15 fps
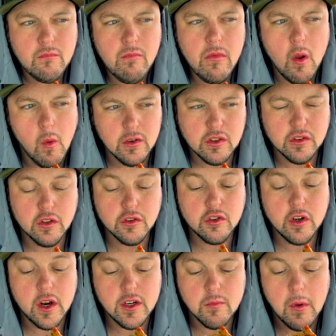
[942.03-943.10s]
Which is a little
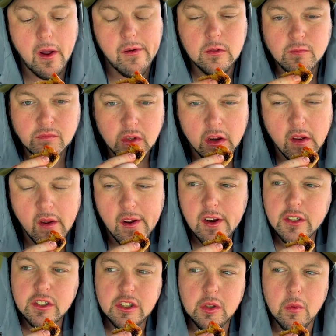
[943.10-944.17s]
strange, but
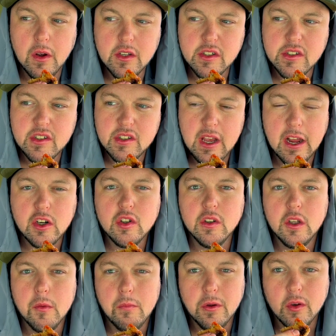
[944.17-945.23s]
she was sexually
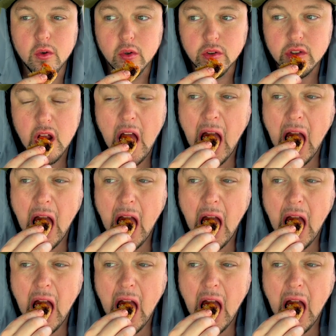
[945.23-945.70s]
abused.